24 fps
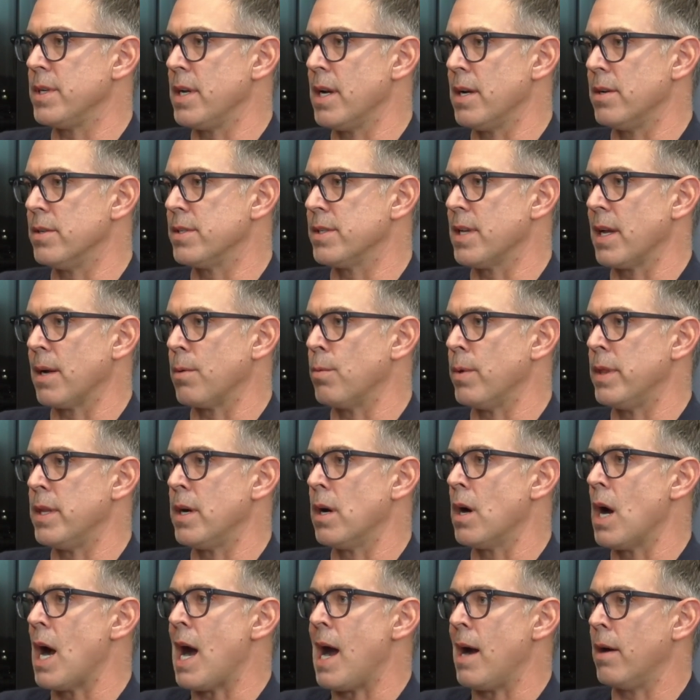It's like when
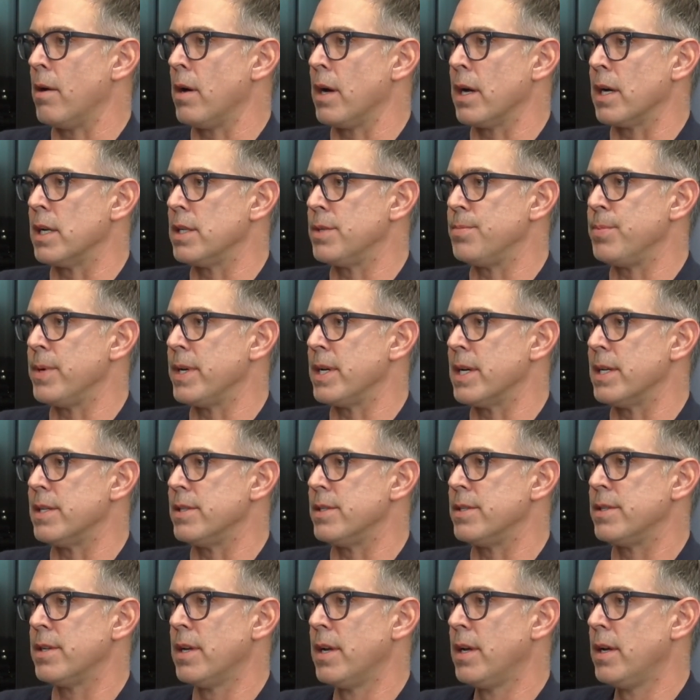they're hiring, it's
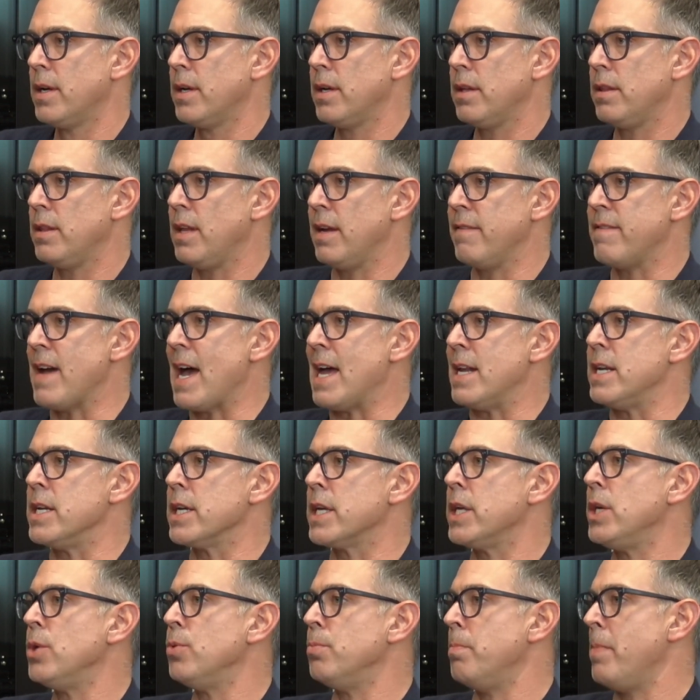because they've had an
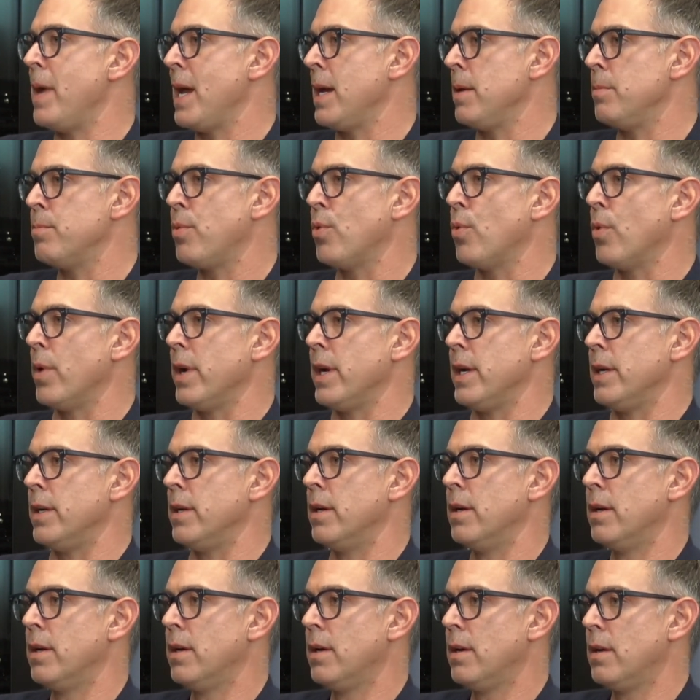acute pain point
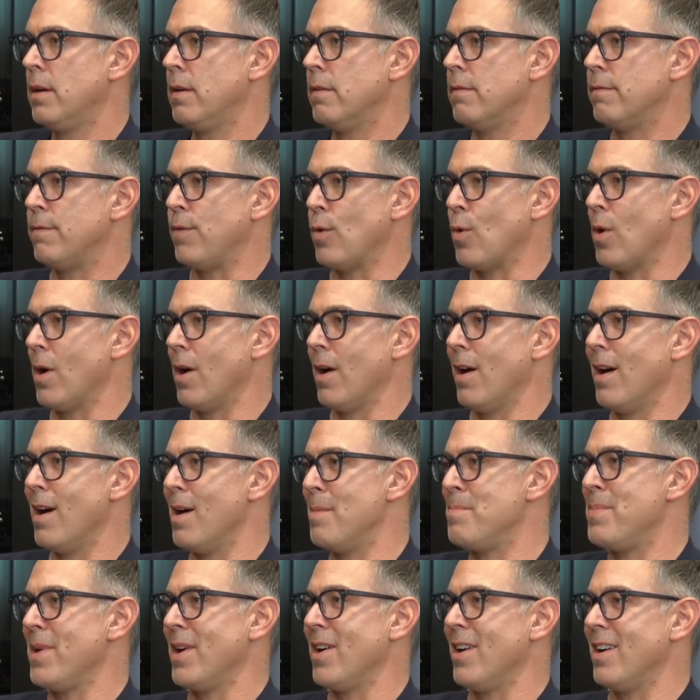for
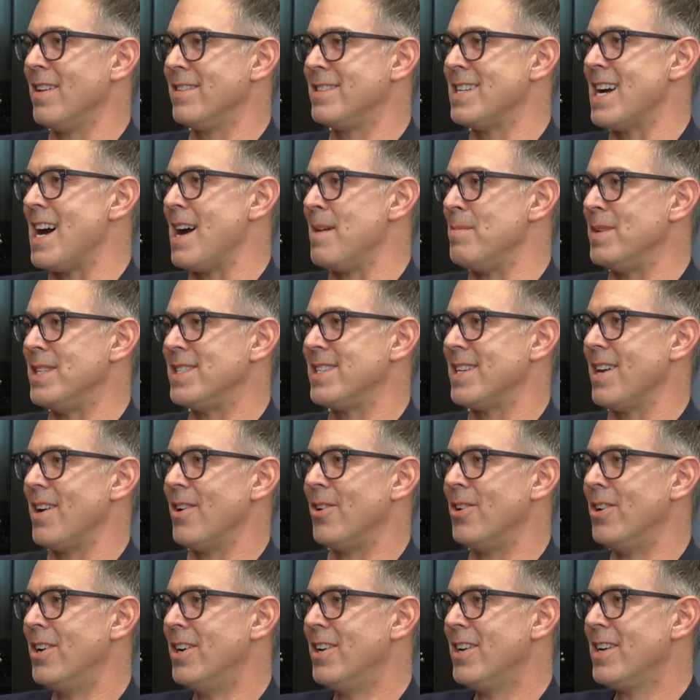a period of time. And
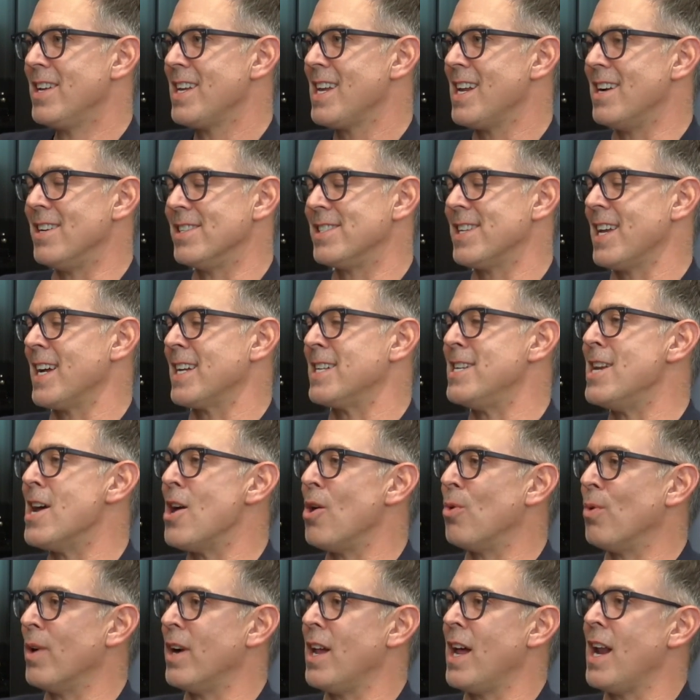so, it's like,
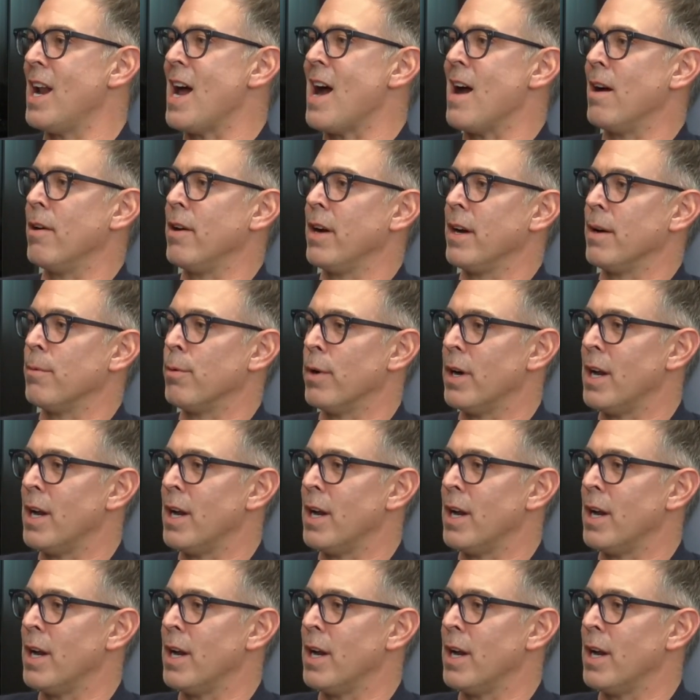no, we're not hiring.